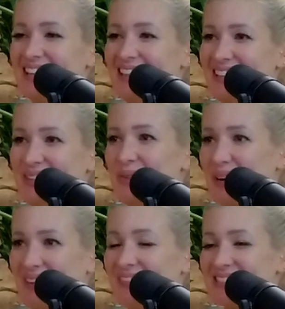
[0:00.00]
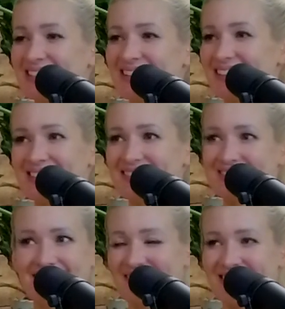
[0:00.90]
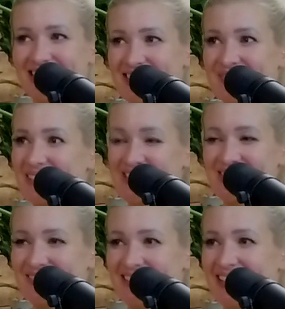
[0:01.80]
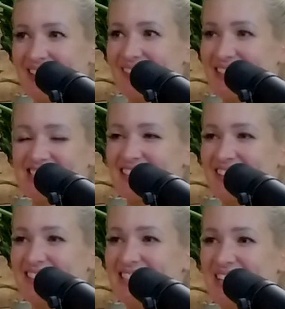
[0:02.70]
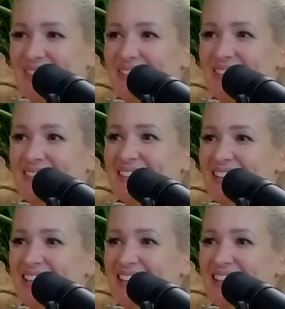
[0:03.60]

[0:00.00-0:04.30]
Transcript: And your wife is like, "No, that we're not doing that, or that's not on the table."